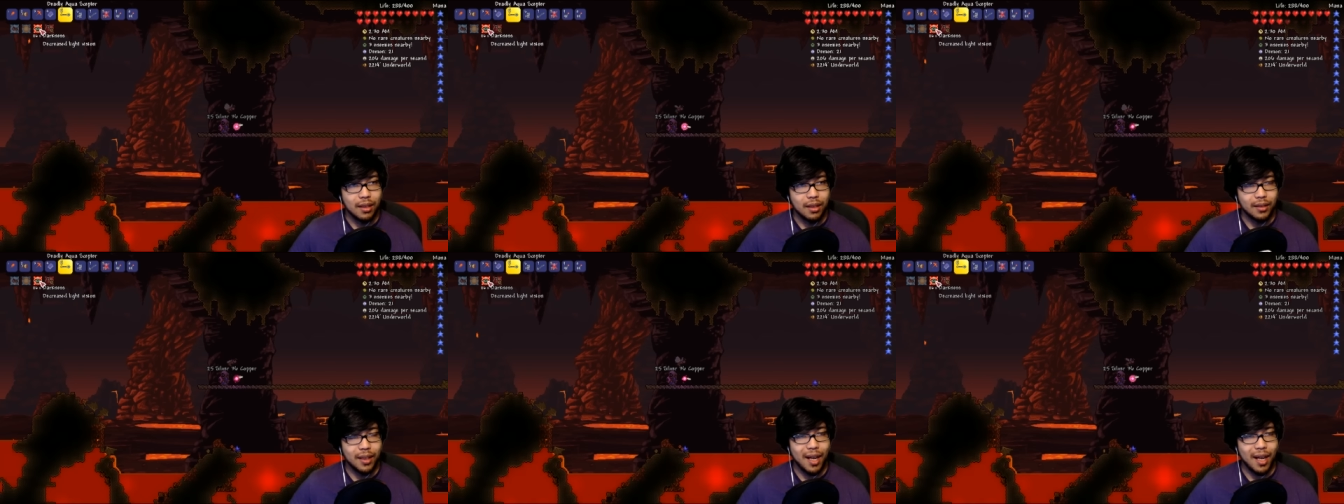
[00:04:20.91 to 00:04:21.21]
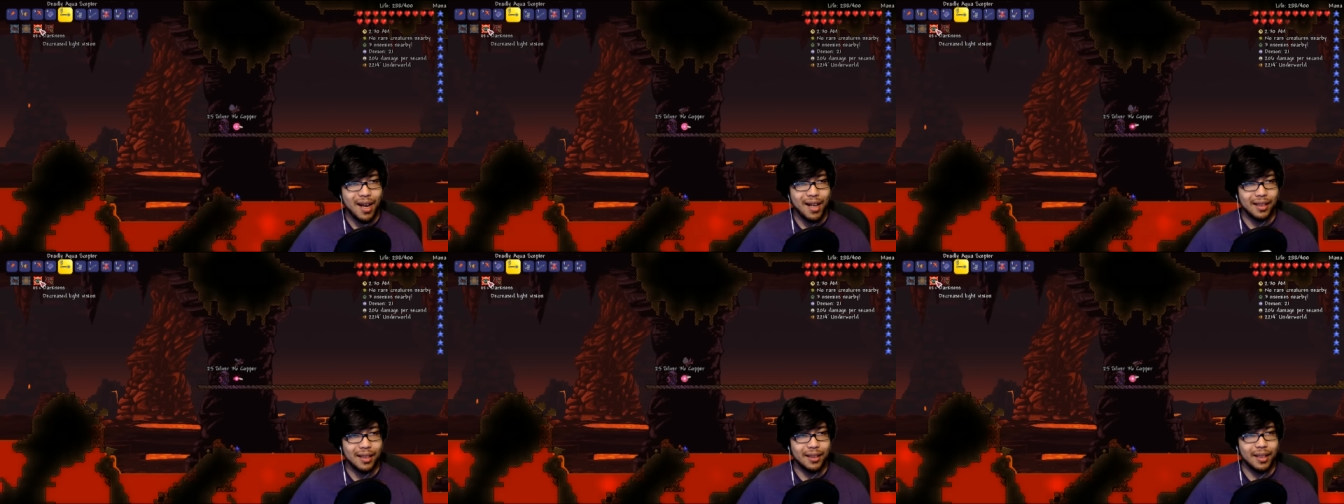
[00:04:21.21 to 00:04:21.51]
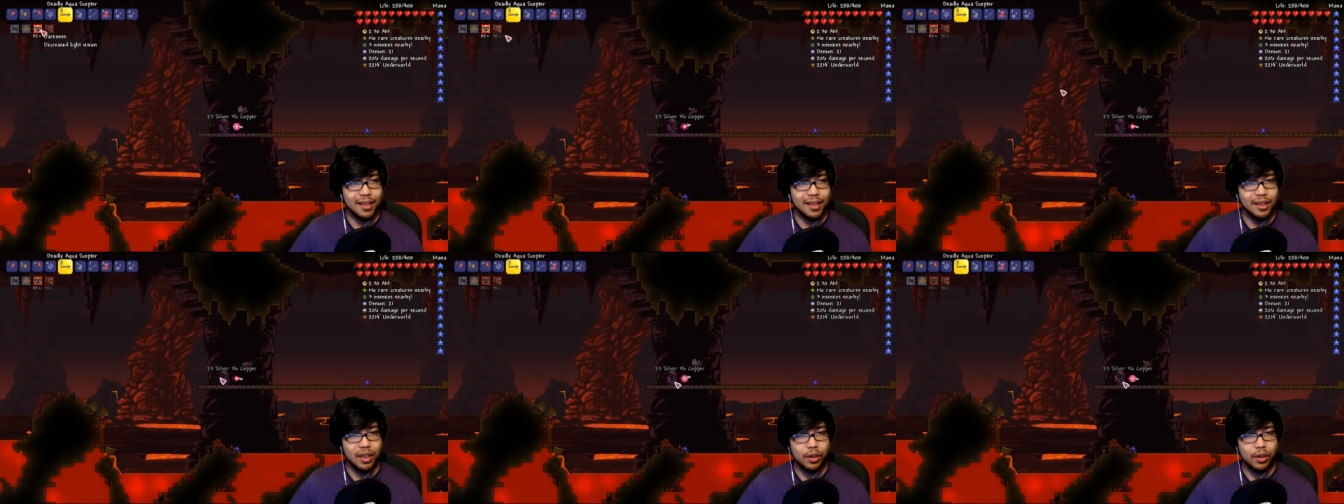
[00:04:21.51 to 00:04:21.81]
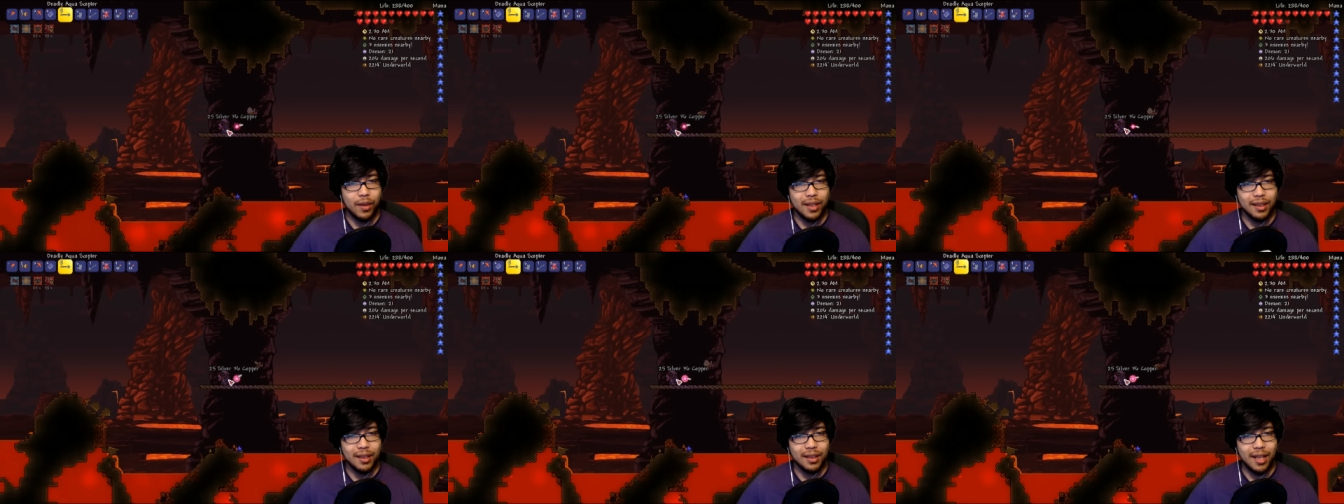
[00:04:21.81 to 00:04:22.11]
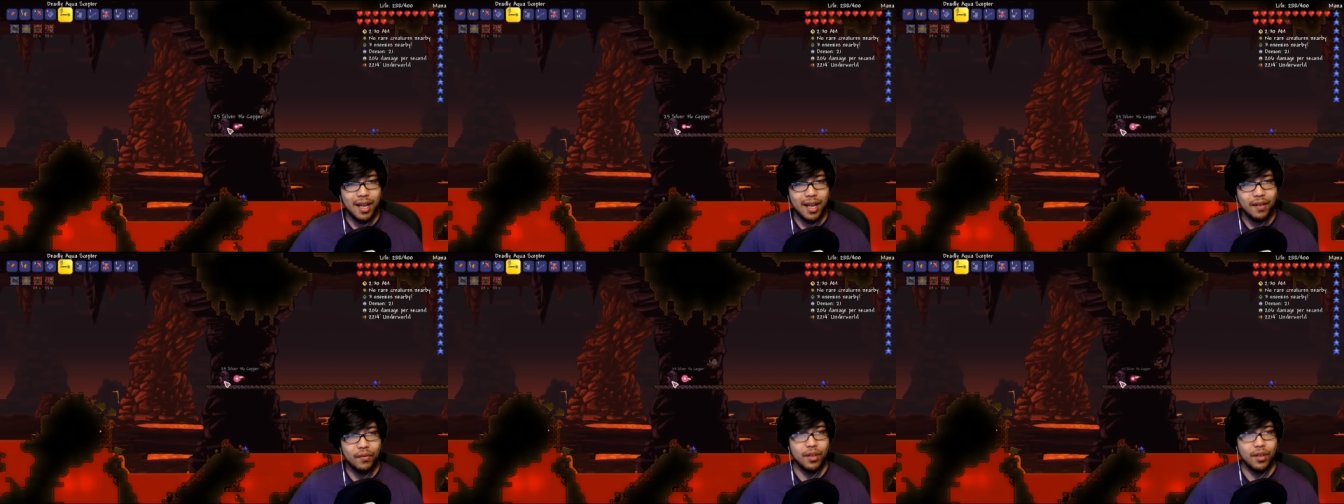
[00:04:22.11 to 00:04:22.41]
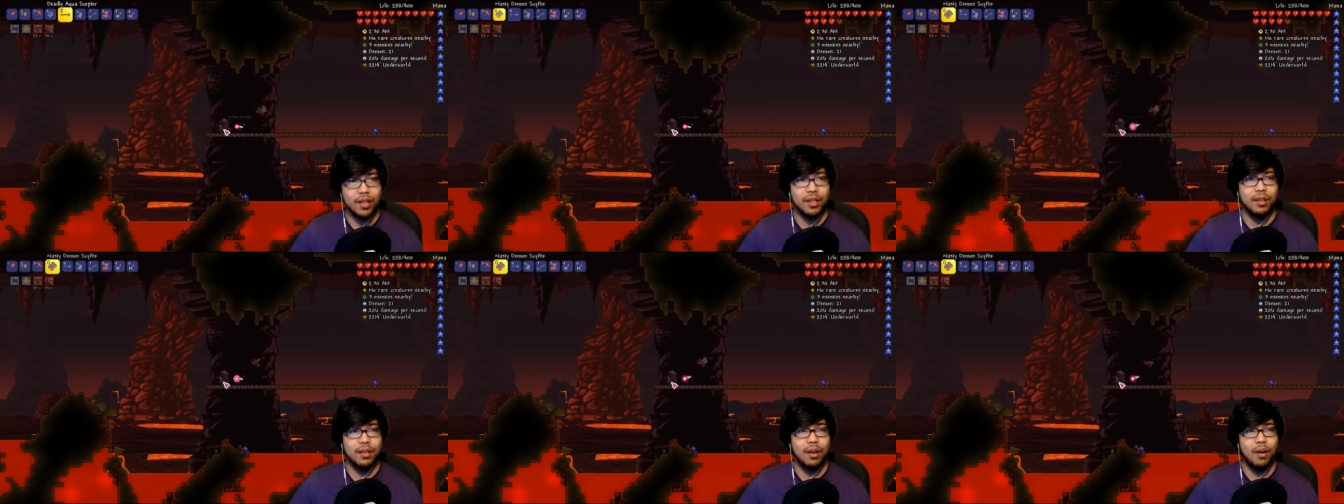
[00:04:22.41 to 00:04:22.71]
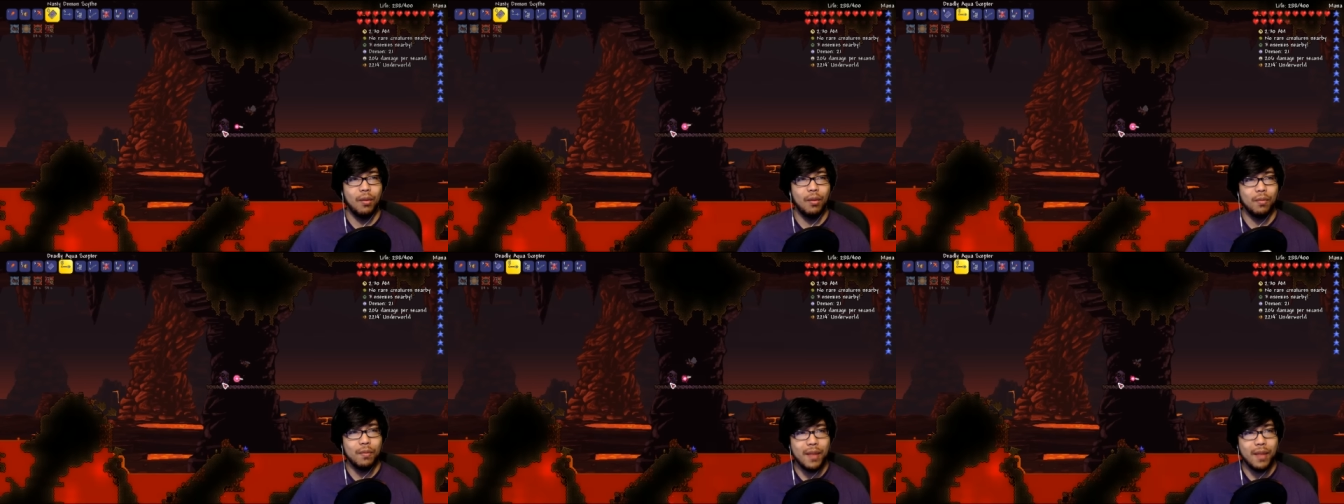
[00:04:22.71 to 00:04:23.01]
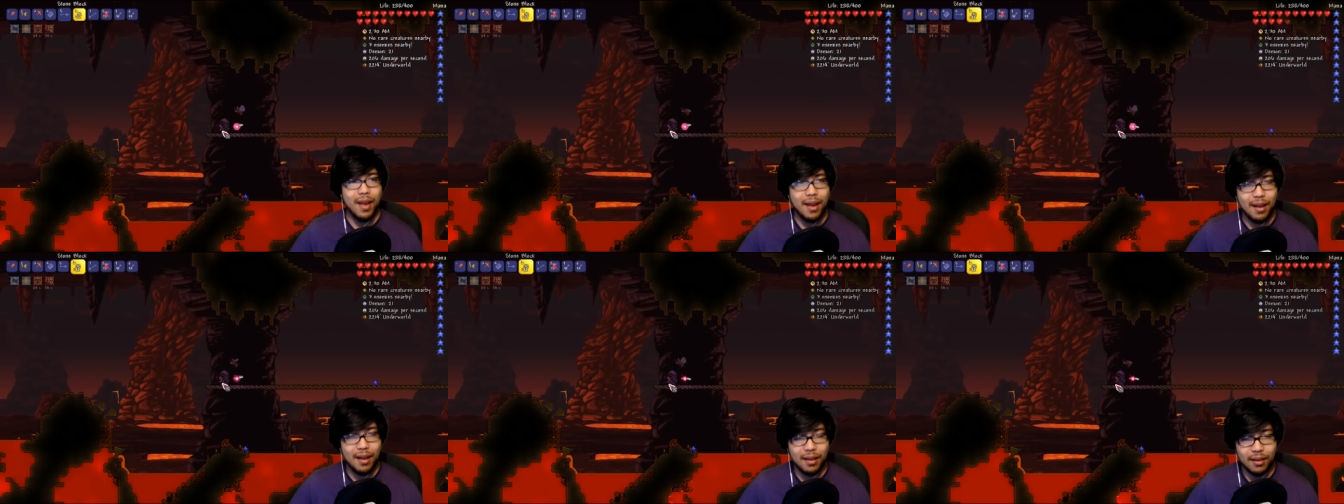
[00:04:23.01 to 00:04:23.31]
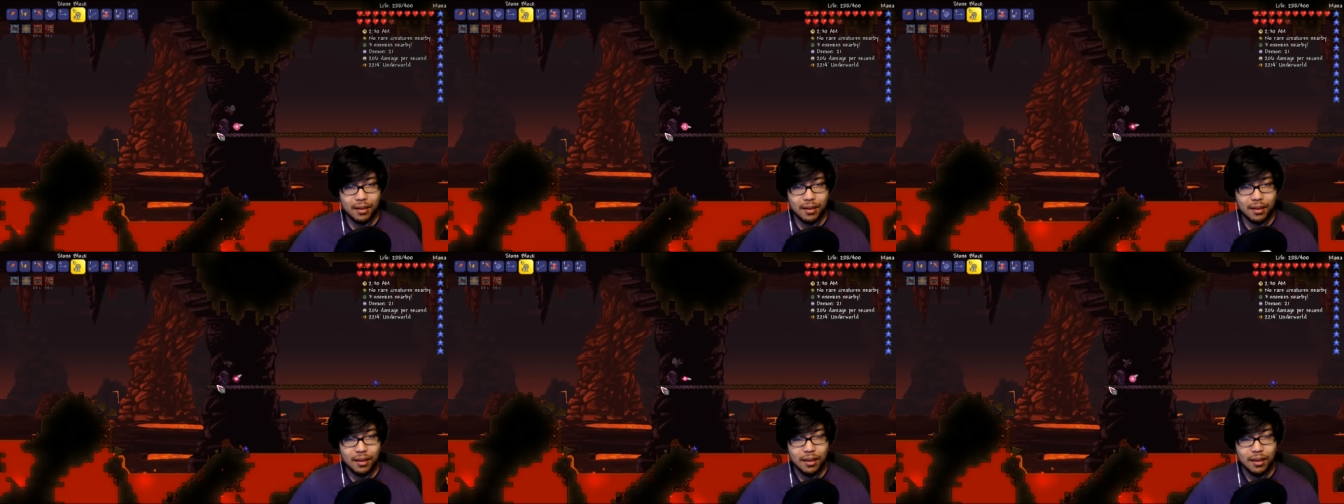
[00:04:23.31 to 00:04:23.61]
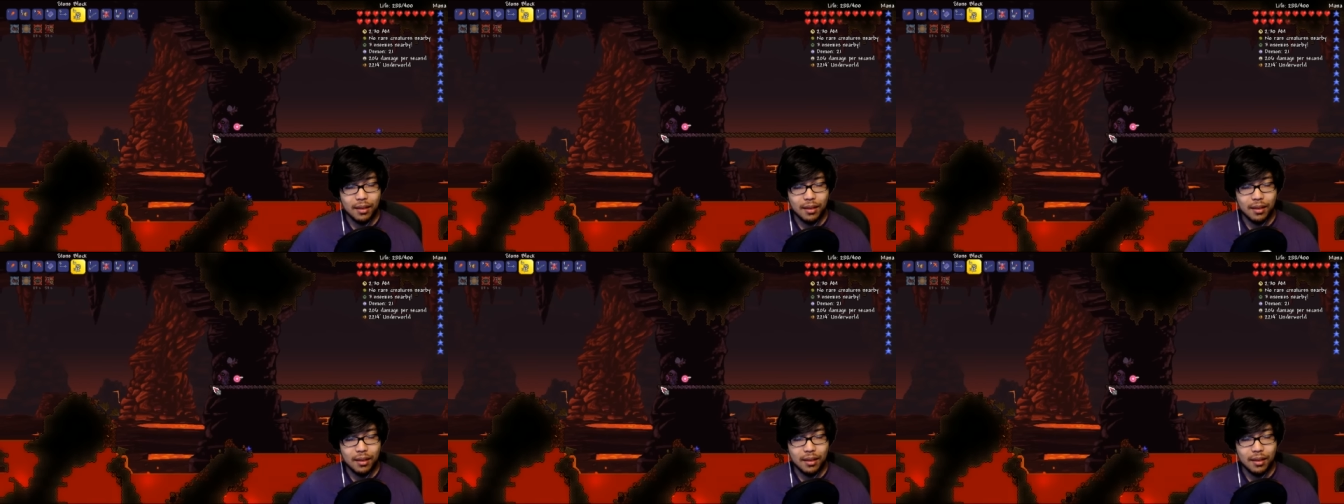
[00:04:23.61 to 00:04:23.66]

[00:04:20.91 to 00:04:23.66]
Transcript: Darkness decreased light vision. Oh man.